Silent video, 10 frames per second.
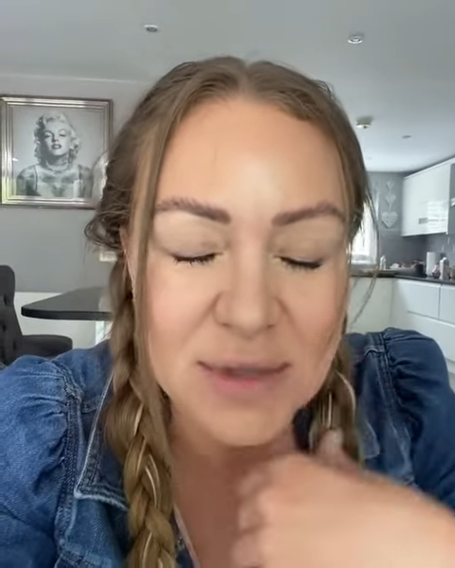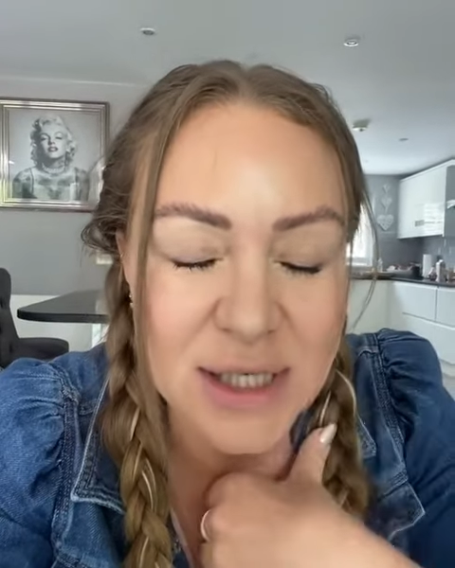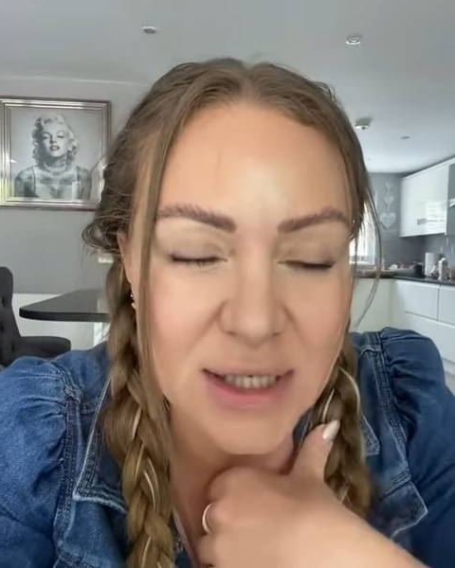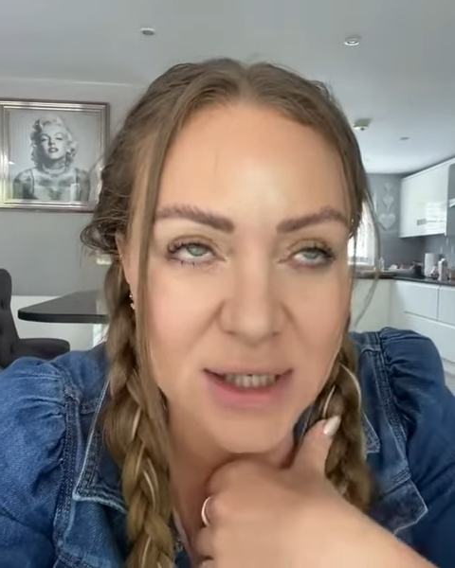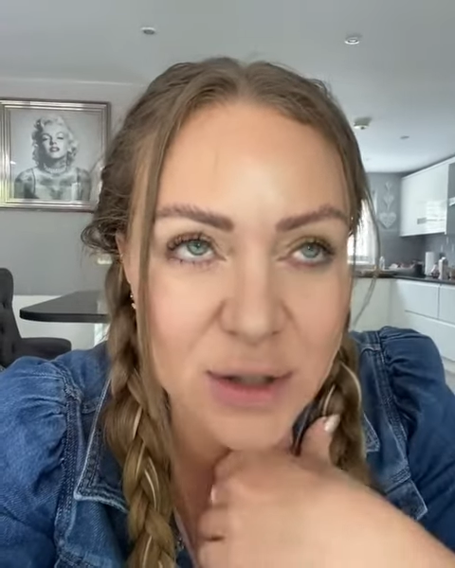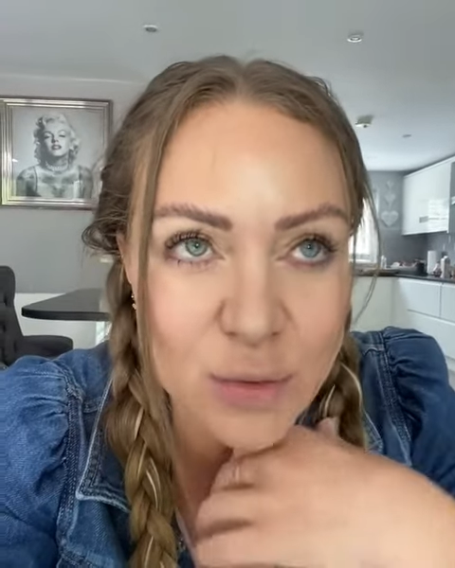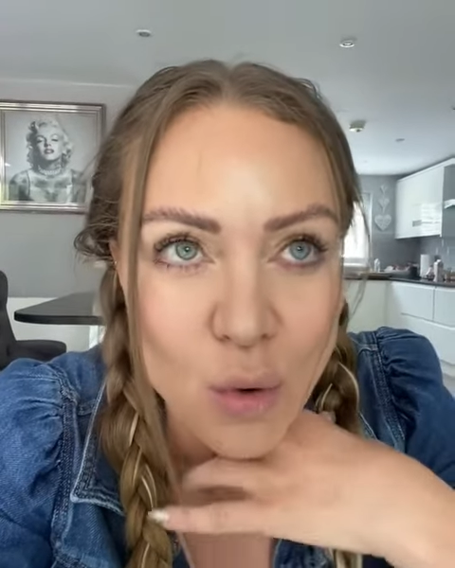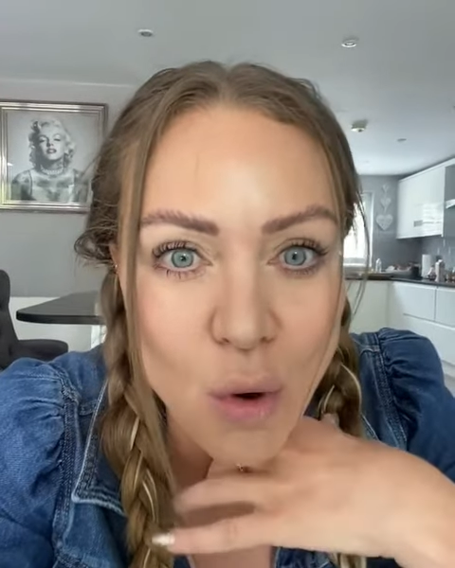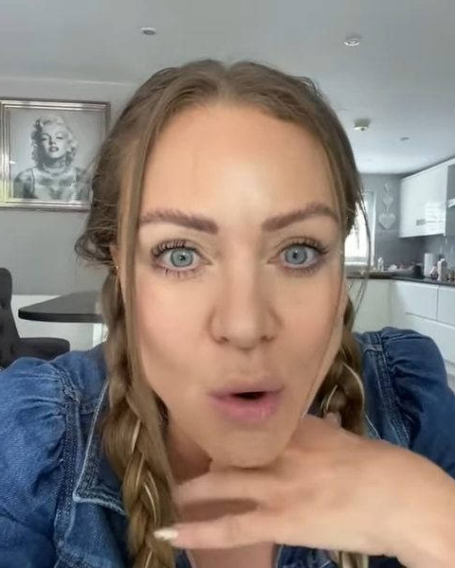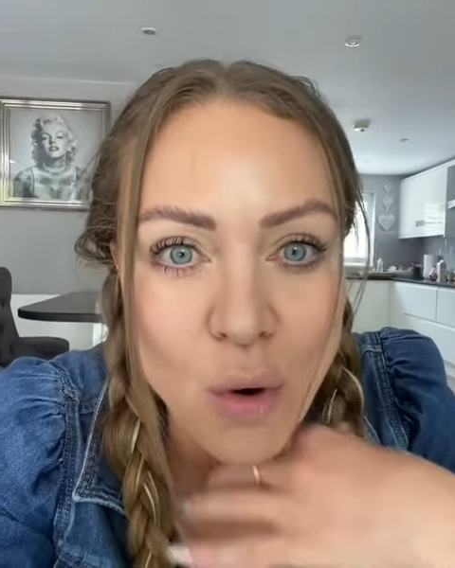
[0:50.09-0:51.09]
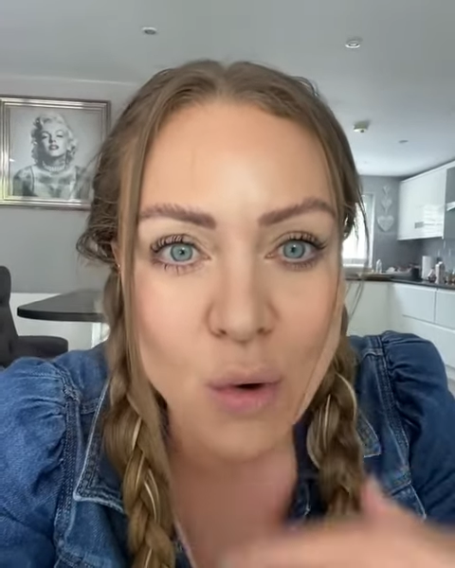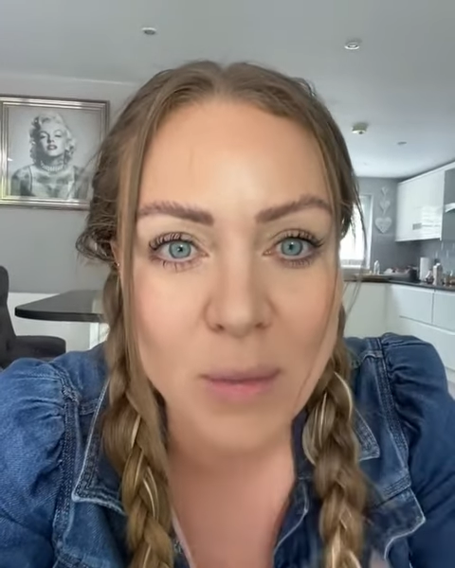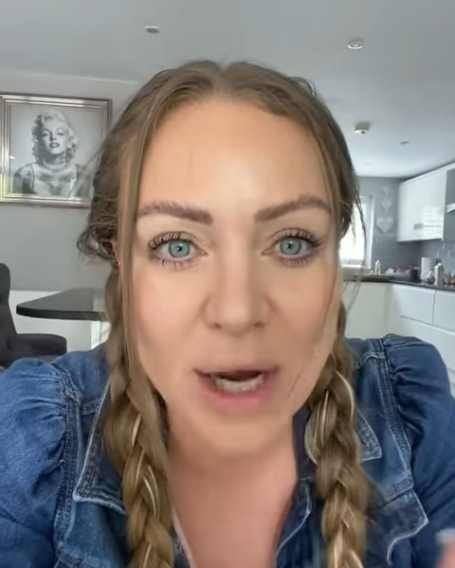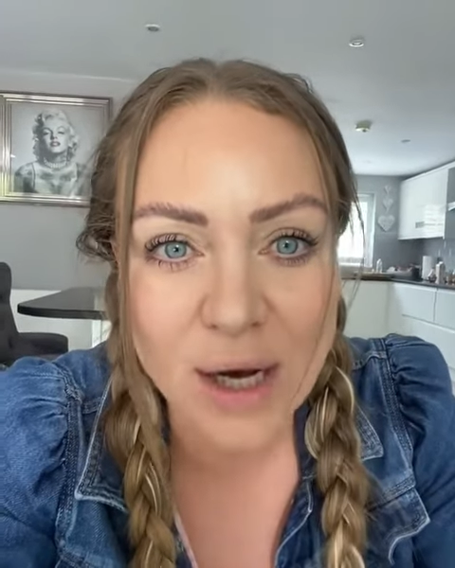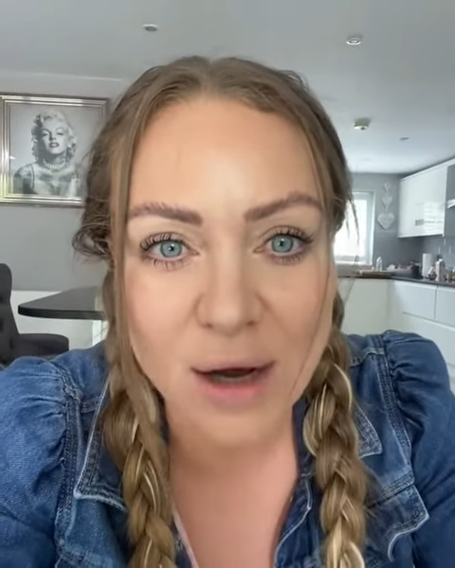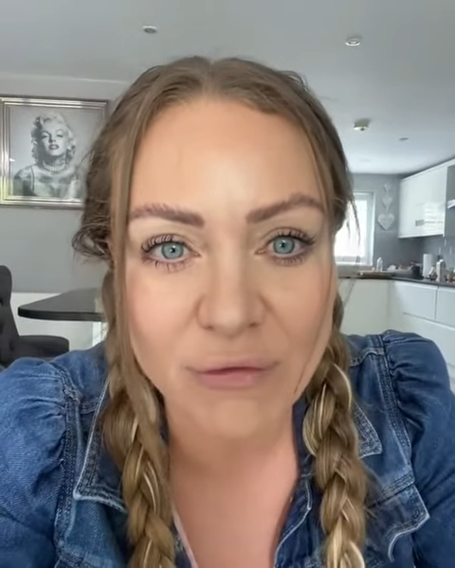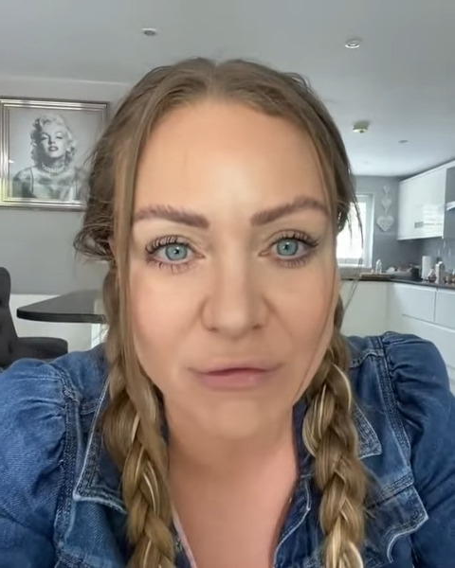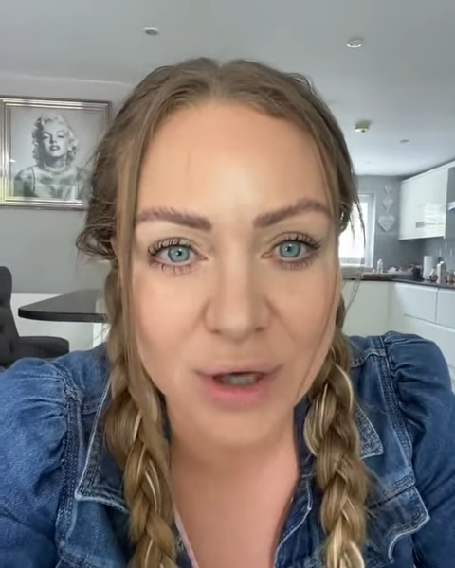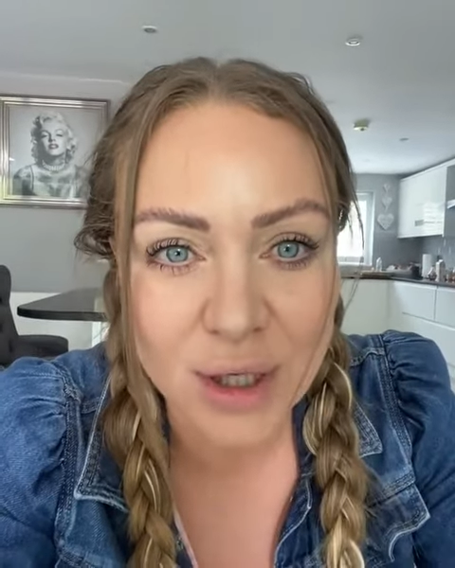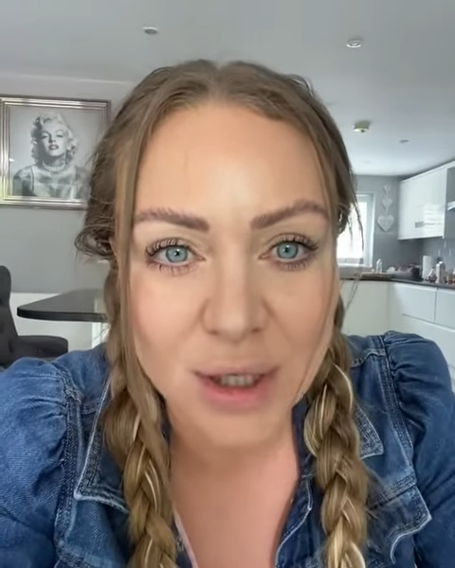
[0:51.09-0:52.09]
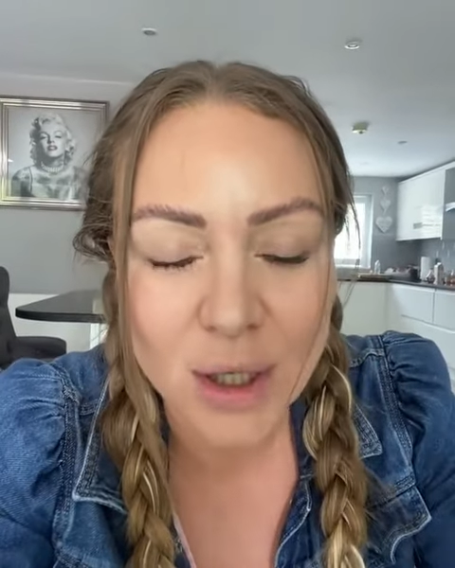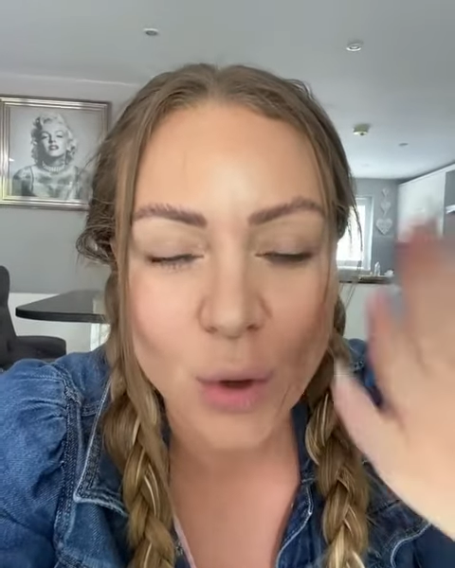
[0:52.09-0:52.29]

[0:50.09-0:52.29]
but I'm sending you all my love.